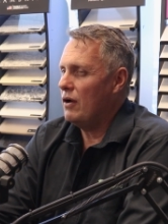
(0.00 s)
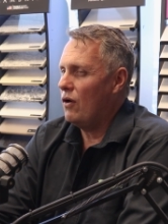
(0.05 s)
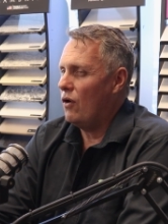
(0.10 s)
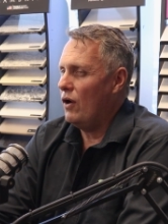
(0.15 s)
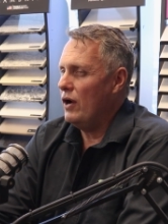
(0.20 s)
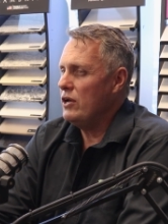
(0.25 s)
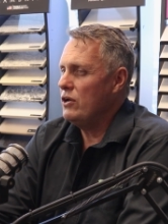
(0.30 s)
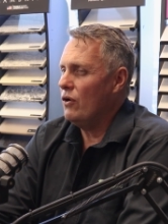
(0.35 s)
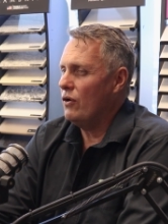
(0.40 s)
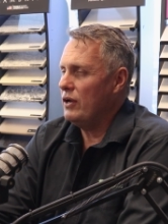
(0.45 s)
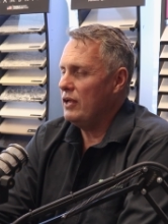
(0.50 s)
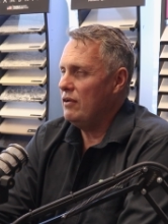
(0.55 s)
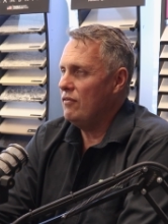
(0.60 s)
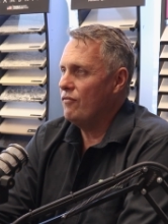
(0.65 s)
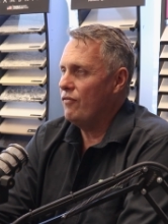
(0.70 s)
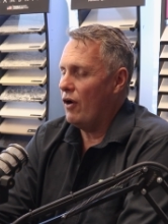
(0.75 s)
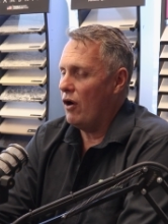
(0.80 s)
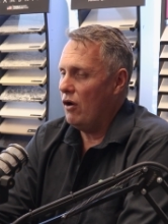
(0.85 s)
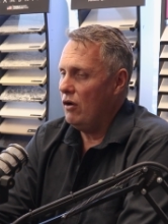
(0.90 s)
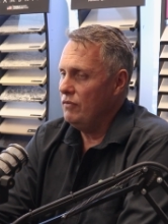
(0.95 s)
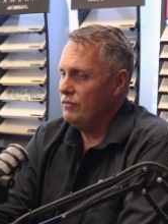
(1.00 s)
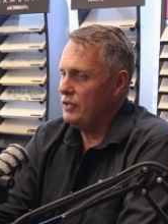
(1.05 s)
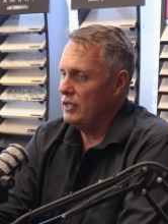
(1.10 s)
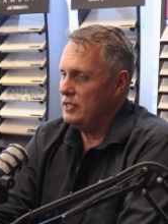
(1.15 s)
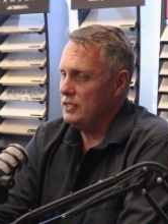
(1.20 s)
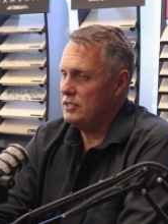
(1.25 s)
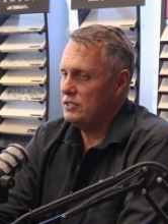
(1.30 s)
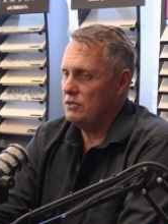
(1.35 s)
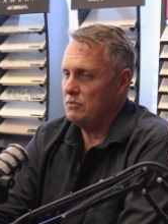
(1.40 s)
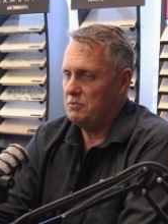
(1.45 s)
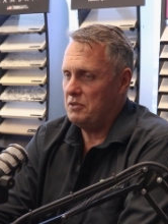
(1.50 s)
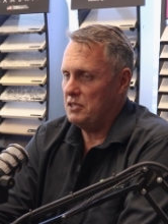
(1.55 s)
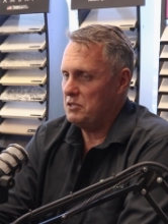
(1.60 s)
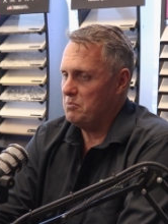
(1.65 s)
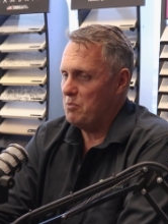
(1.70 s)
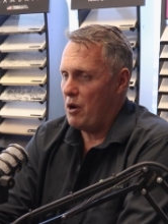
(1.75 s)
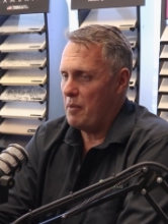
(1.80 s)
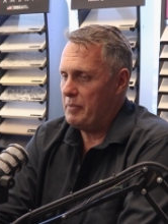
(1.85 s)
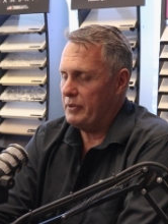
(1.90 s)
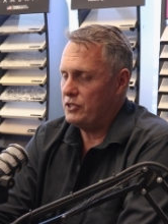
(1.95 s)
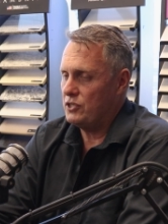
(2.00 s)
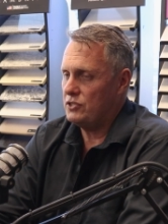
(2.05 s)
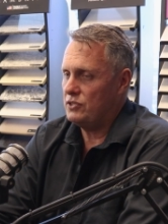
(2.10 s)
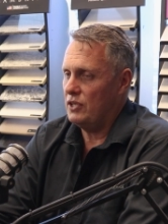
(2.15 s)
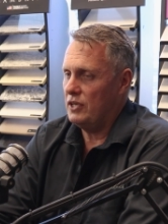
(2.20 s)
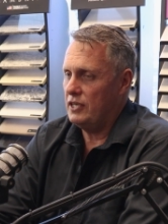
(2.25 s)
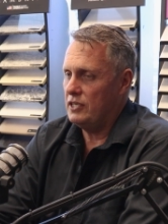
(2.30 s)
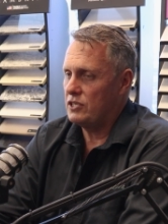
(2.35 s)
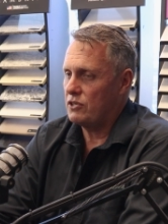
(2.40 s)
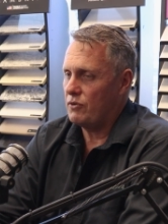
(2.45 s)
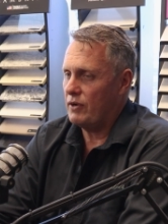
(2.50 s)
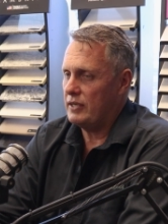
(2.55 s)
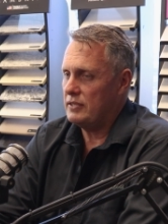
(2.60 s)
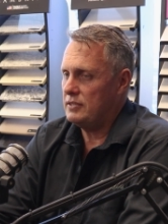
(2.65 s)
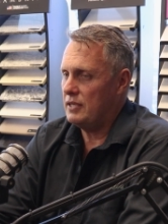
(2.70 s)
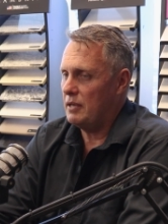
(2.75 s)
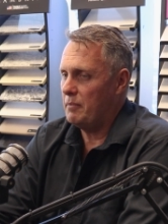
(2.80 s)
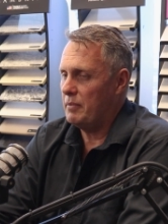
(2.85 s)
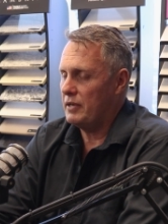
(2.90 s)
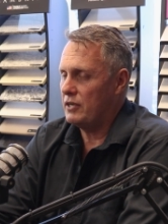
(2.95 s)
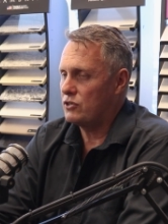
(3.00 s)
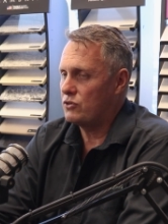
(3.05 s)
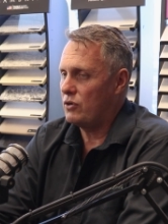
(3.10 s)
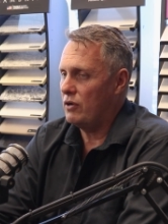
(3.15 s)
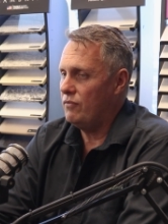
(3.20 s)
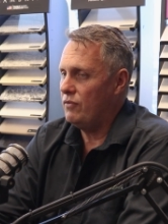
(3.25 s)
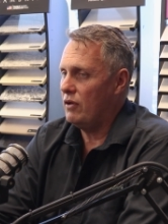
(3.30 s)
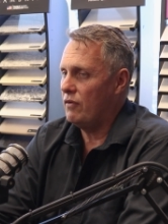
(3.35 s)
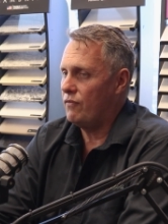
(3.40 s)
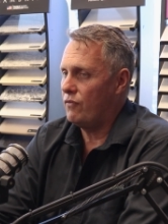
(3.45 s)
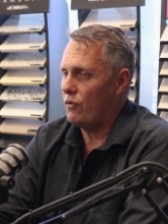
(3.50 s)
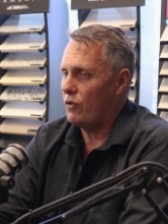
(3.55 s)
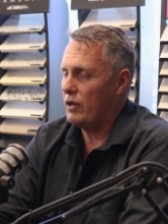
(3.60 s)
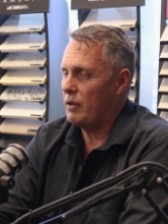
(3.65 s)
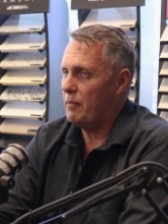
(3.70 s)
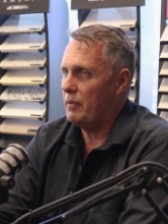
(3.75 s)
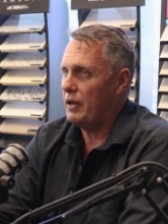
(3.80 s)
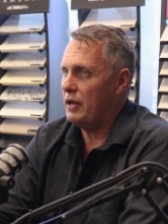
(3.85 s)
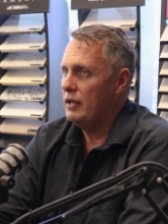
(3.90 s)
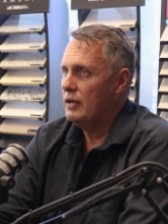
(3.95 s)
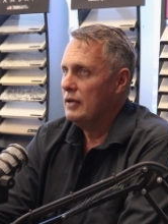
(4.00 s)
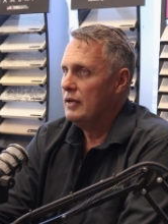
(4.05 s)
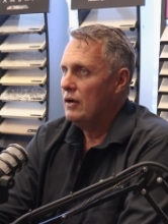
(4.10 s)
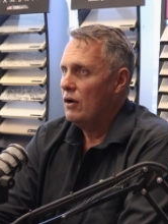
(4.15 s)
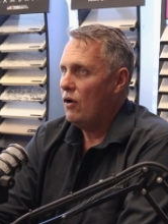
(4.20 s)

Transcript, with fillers: I got involved, and this this might be just an interesting bit of trivia for you, but